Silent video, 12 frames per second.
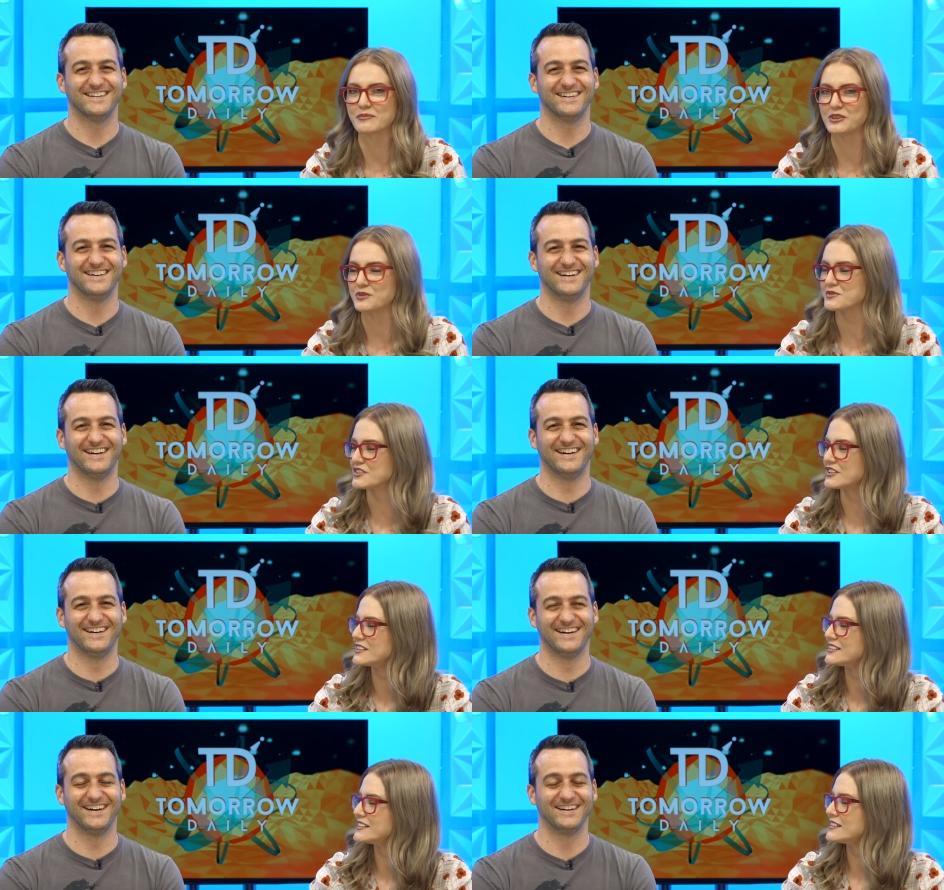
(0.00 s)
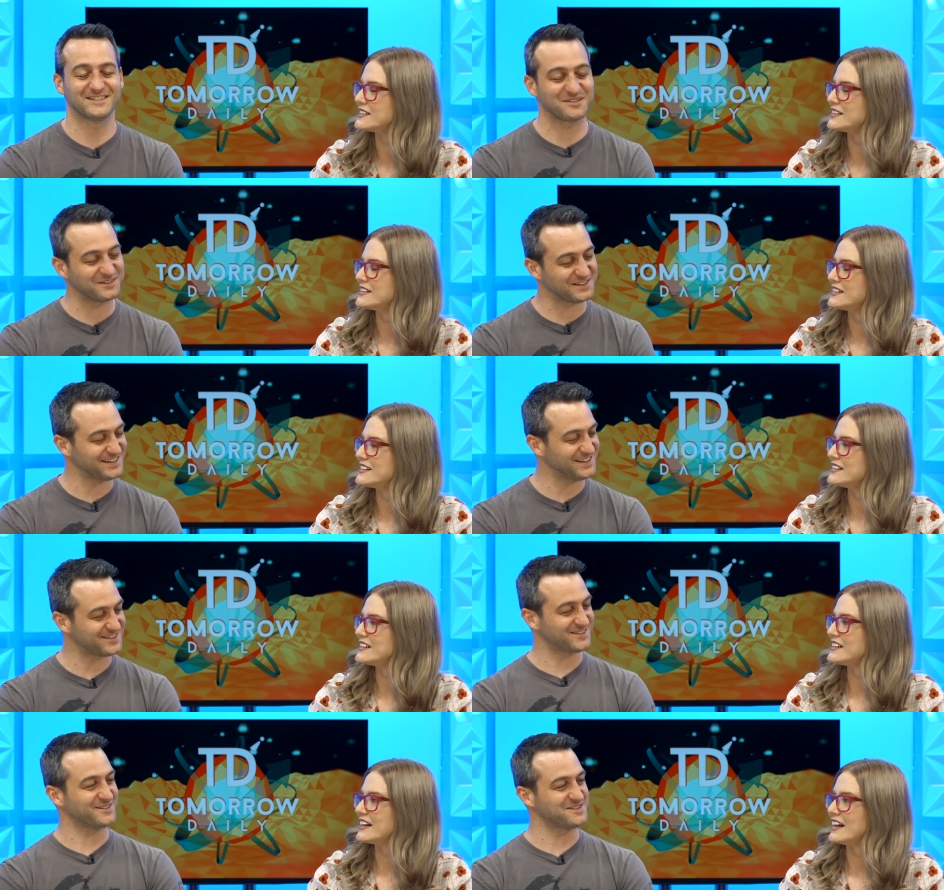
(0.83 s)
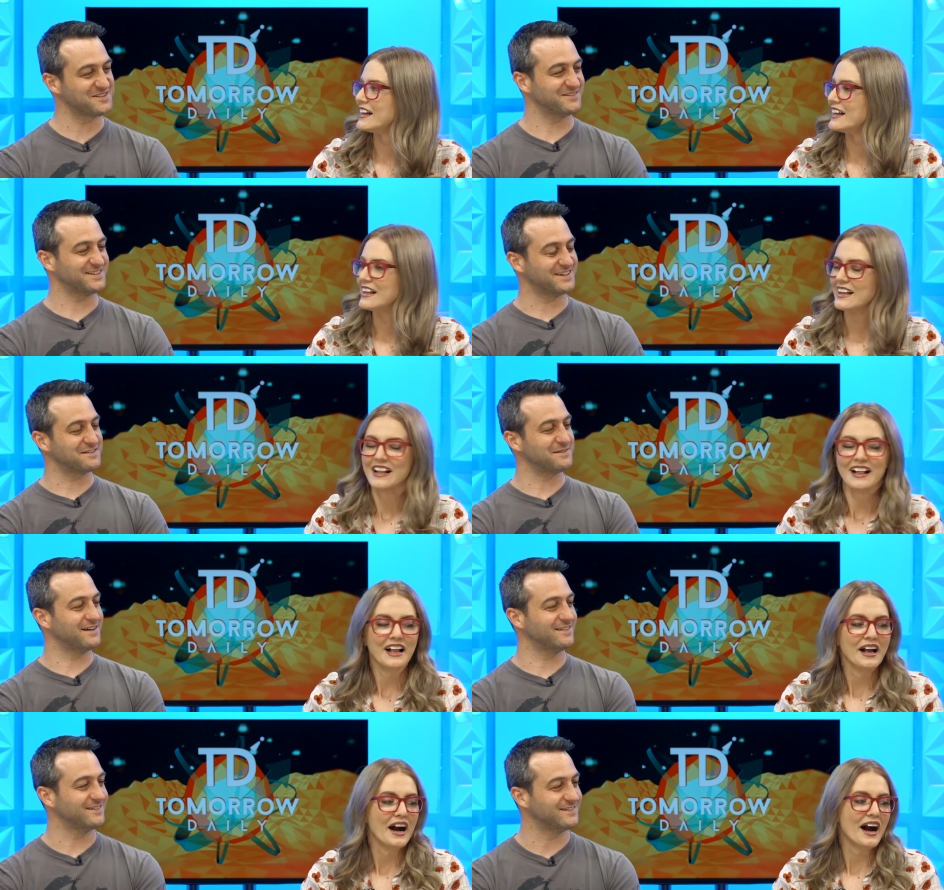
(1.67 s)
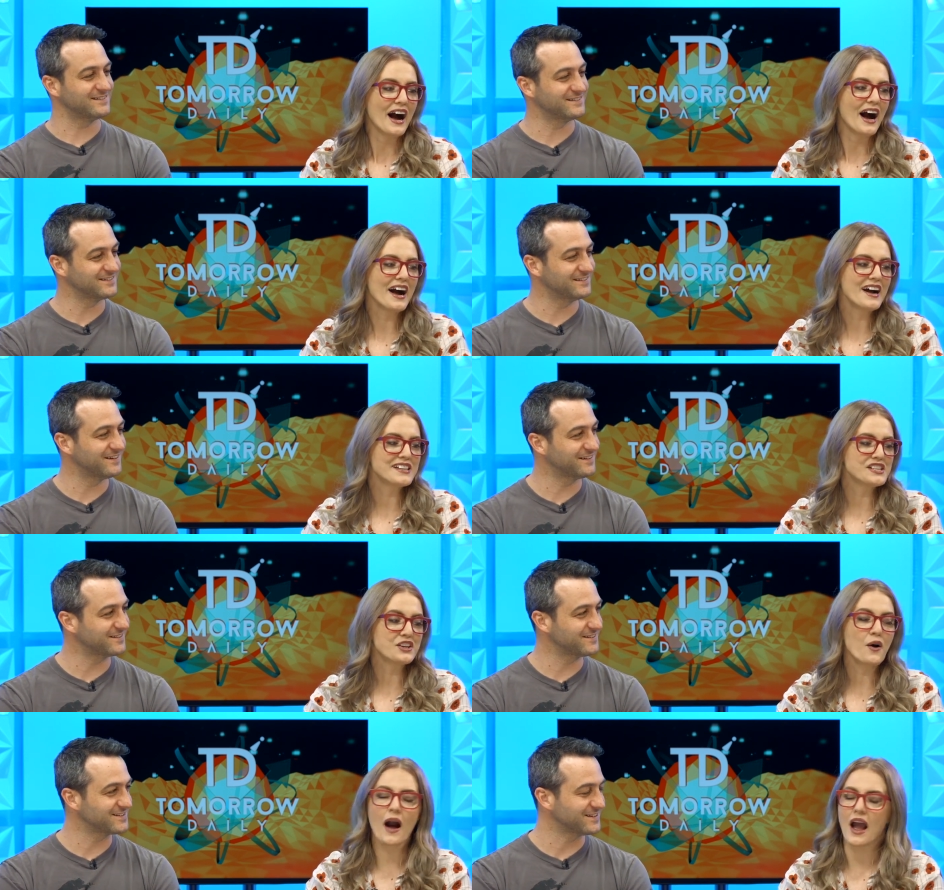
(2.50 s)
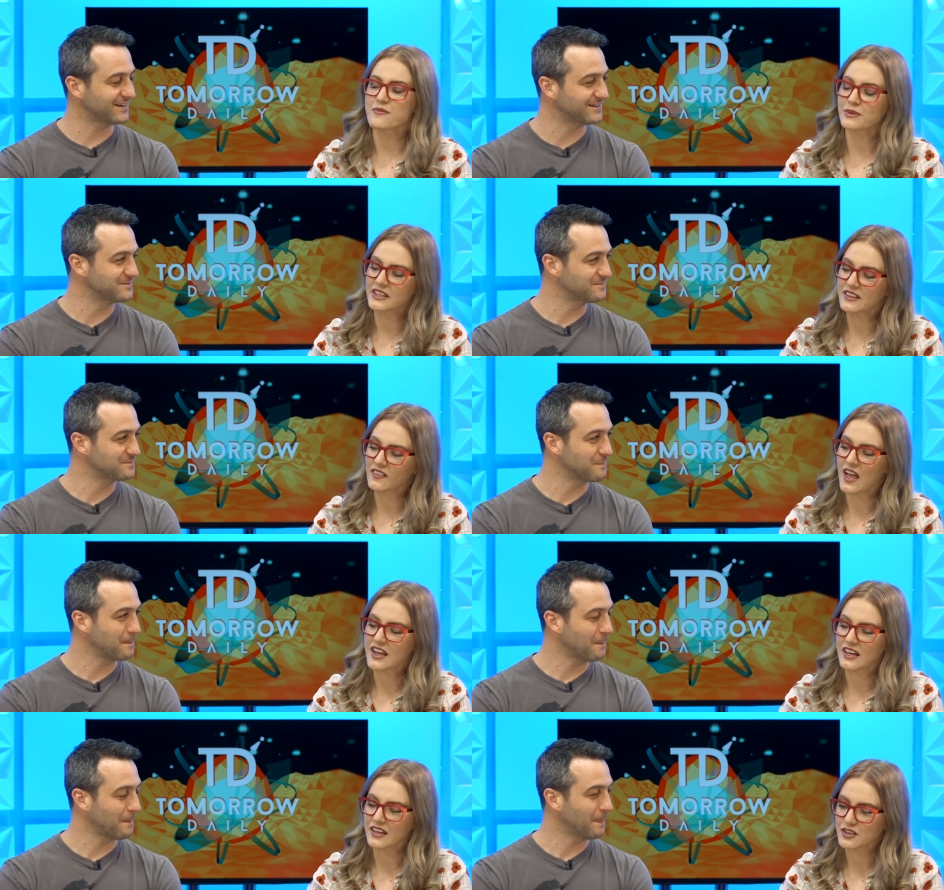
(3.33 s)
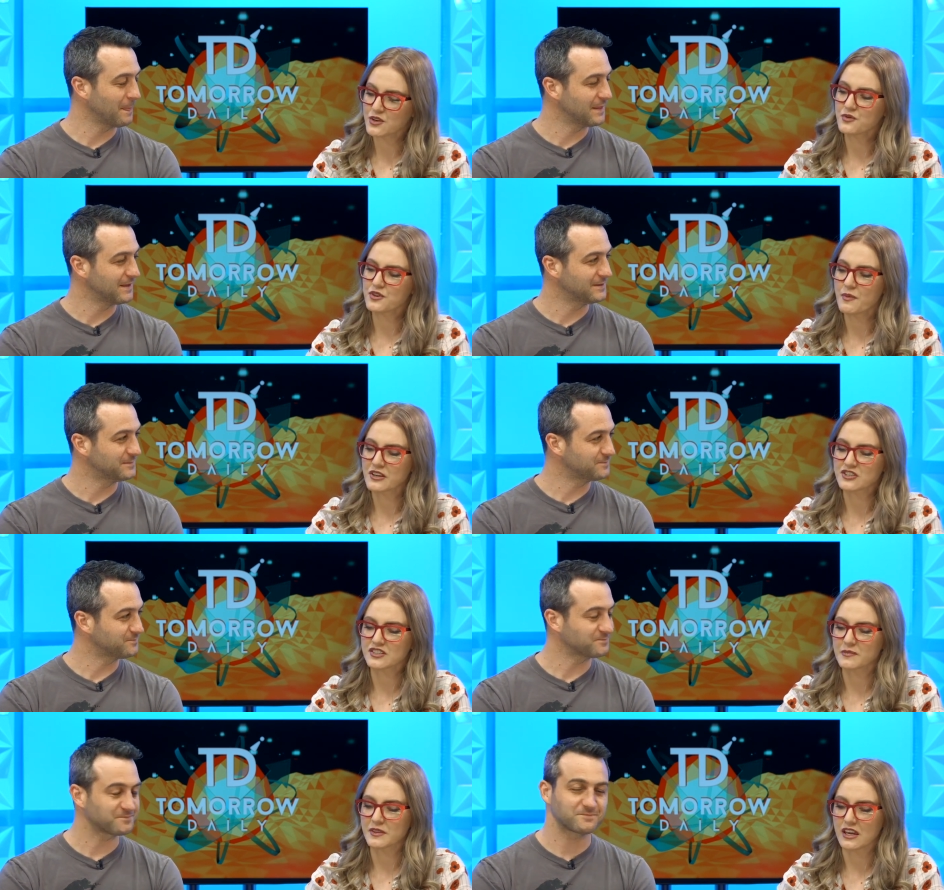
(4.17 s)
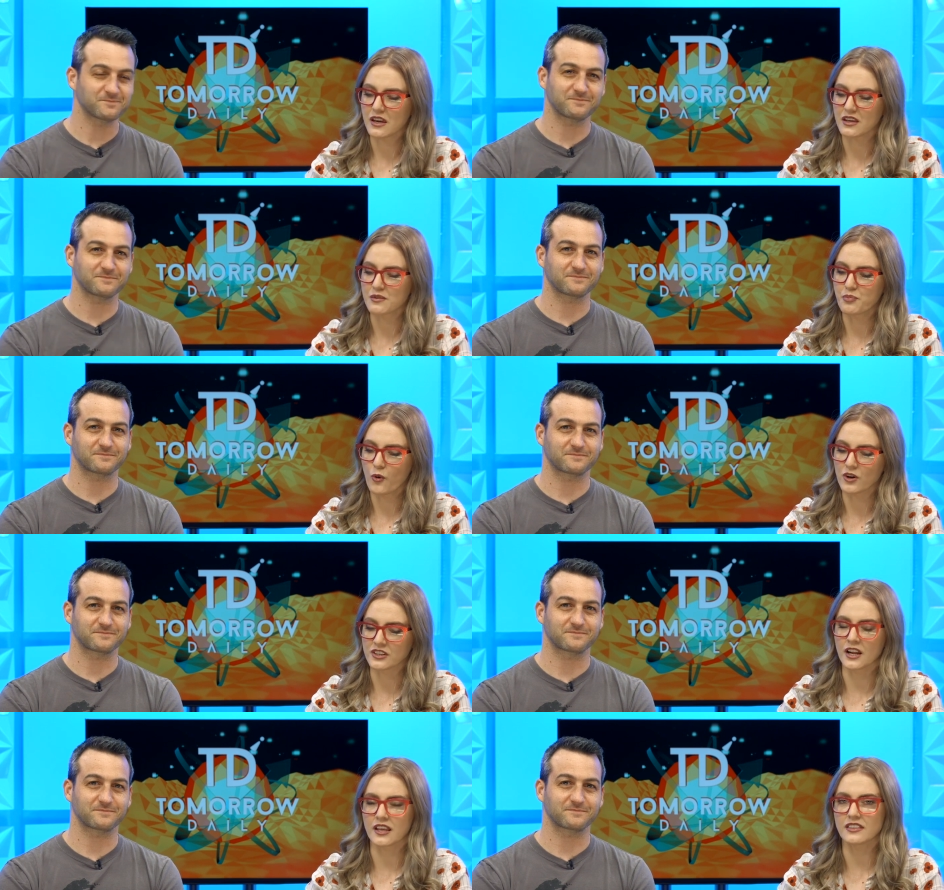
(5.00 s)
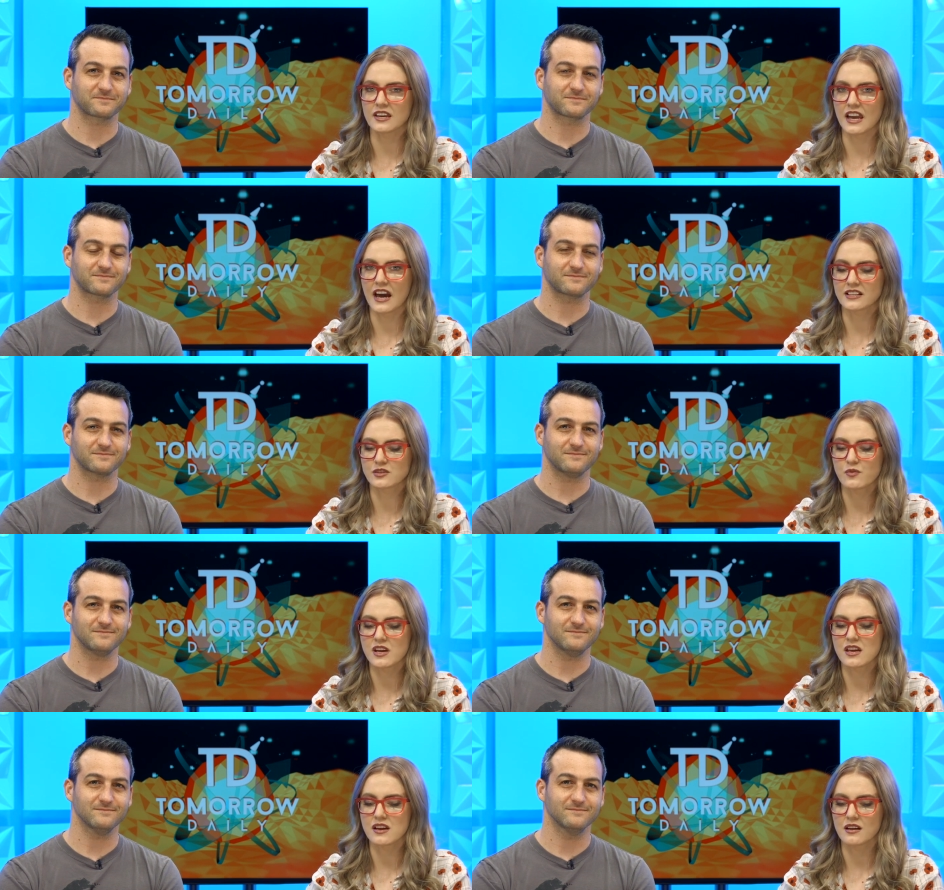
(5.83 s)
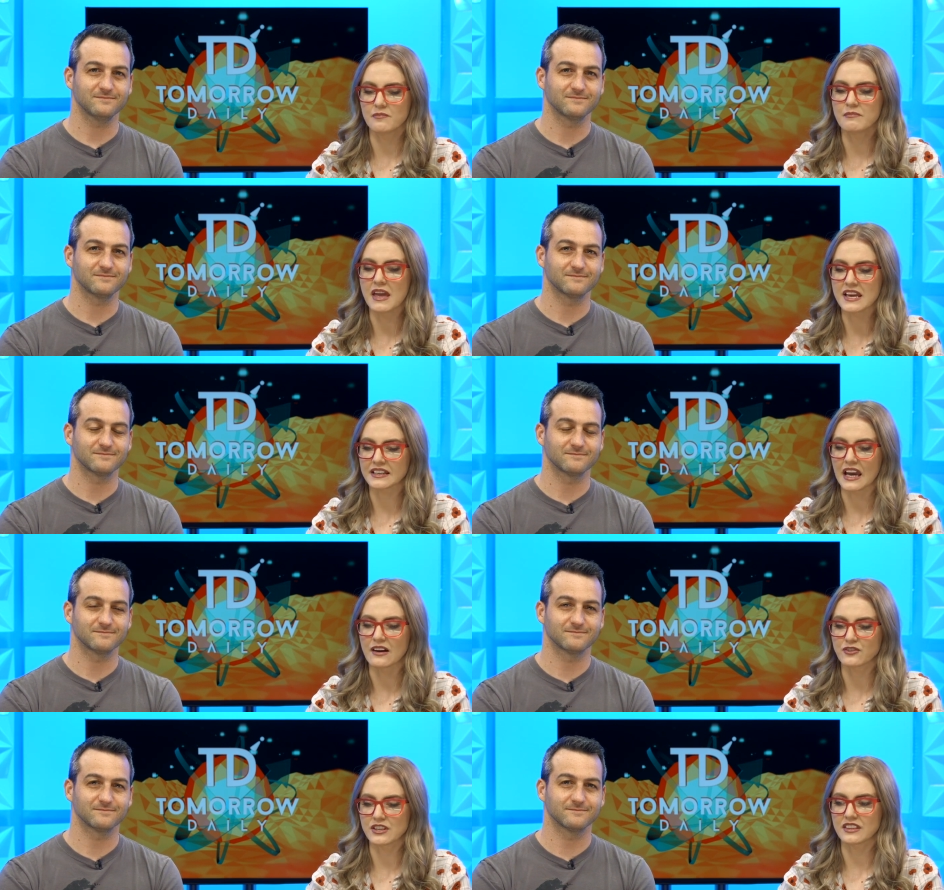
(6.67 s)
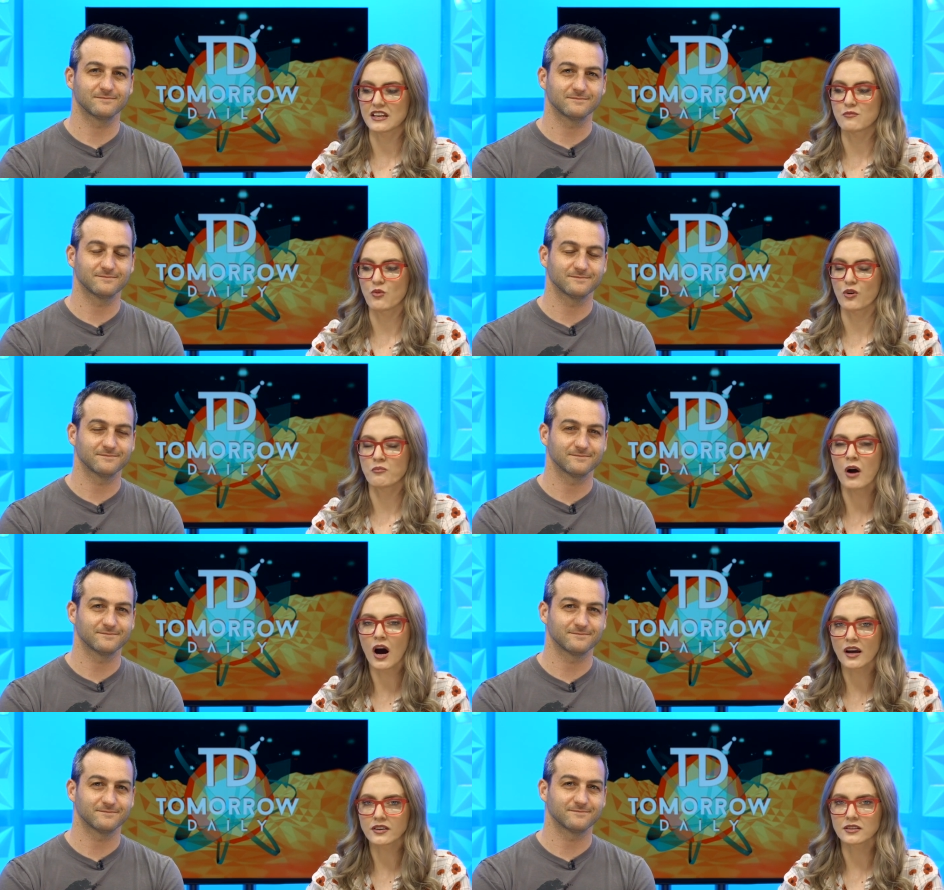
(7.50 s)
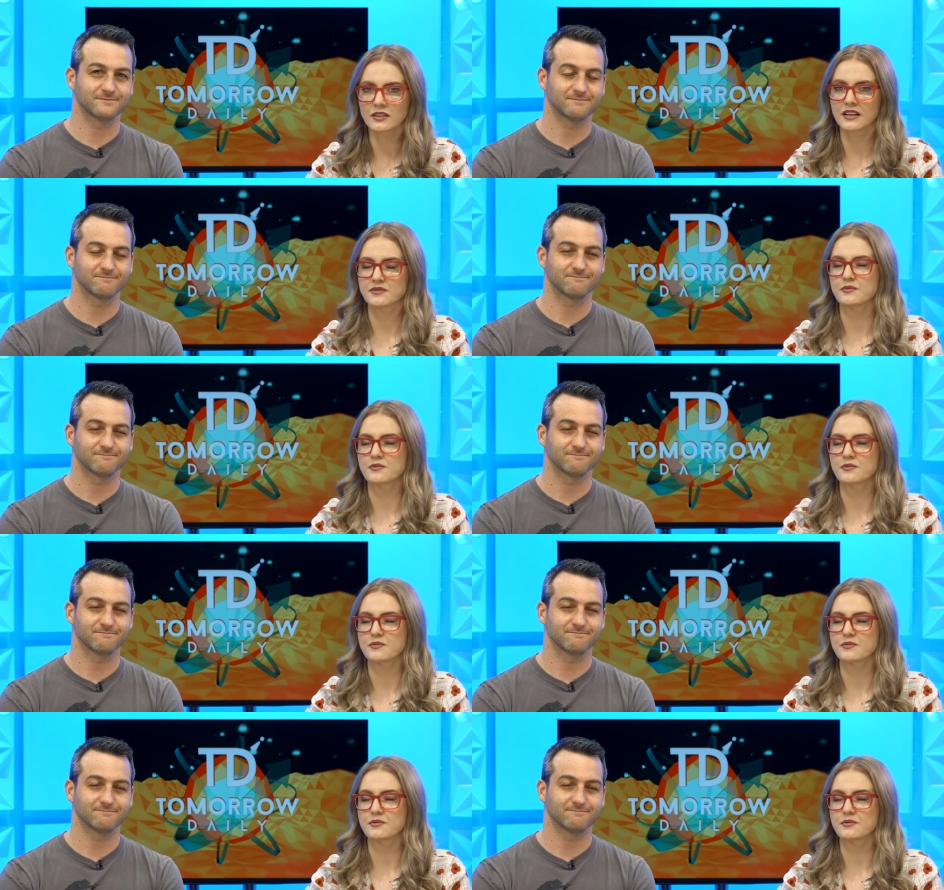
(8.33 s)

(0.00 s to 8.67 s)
Speaker 1: closer. So which of these stories should we talk about?
Speaker 2: I really like, you mentioned something important. I think as we make everything more modern, as